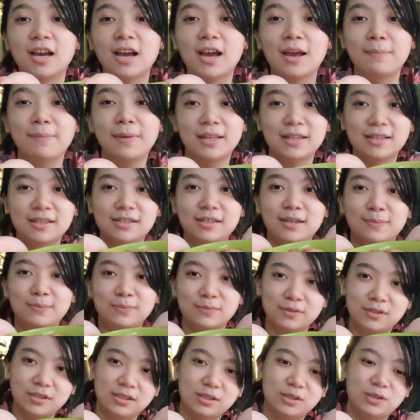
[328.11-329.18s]
I made some
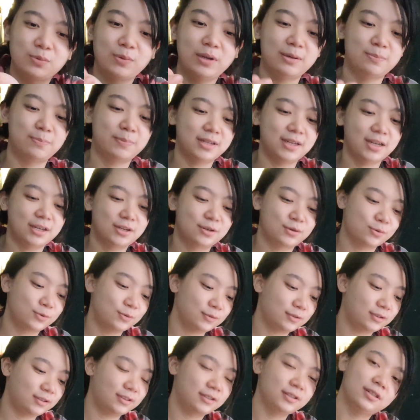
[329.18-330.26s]
sweet
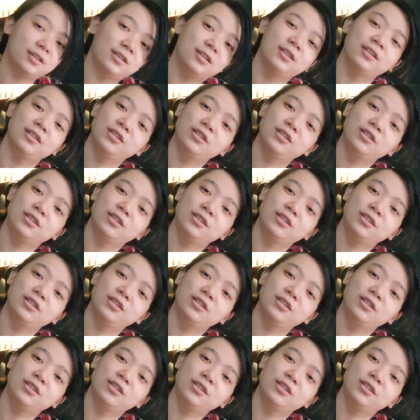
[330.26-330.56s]
potatoes